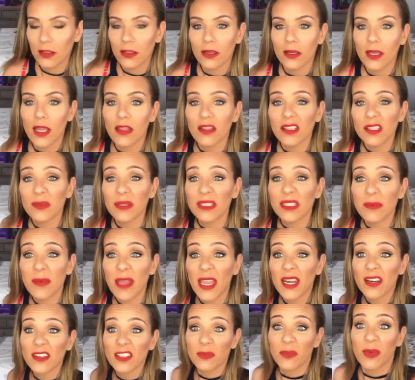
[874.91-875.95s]
let's put some
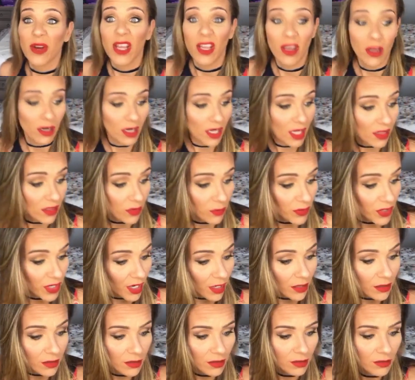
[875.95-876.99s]
hater spray on and then we're
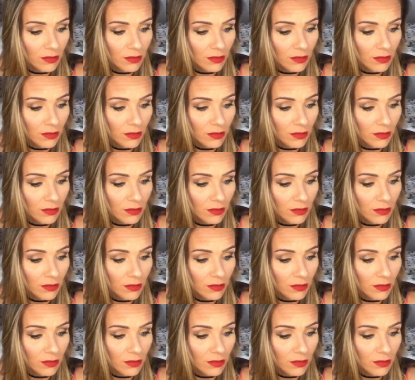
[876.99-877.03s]
done.